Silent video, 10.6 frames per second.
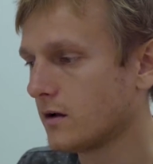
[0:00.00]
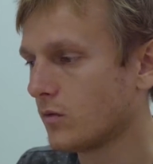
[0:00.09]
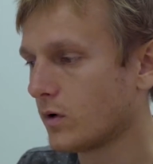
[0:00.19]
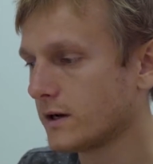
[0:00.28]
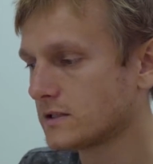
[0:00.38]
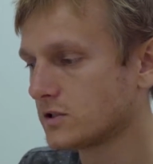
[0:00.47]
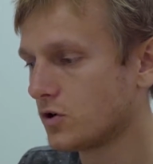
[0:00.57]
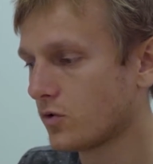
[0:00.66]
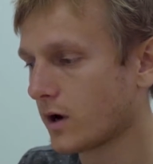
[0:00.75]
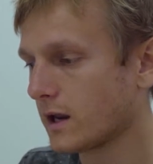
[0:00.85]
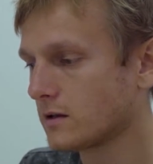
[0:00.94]
1 is
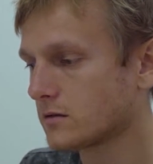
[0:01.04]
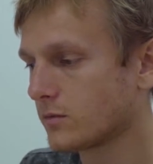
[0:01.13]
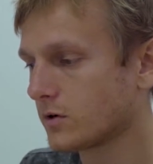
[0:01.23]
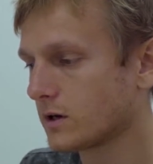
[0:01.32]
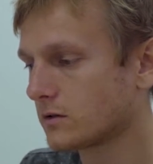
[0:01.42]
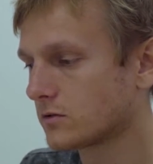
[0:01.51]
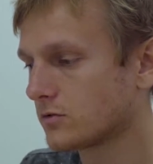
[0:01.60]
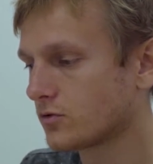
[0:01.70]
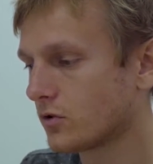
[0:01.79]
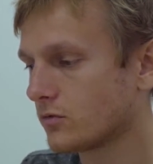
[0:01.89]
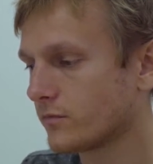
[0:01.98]
gray, so I'm going to
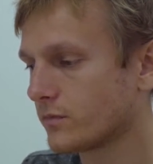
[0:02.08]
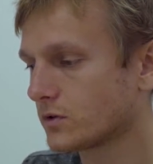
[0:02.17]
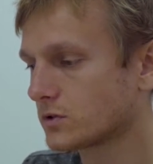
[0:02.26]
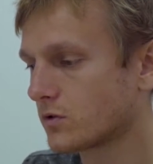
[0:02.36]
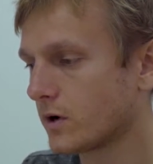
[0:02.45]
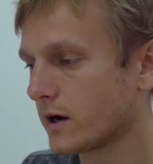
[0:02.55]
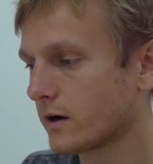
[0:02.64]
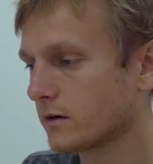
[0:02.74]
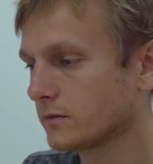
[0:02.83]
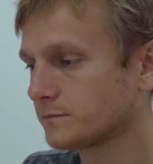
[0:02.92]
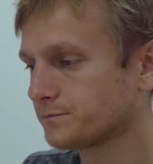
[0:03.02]
draw a square.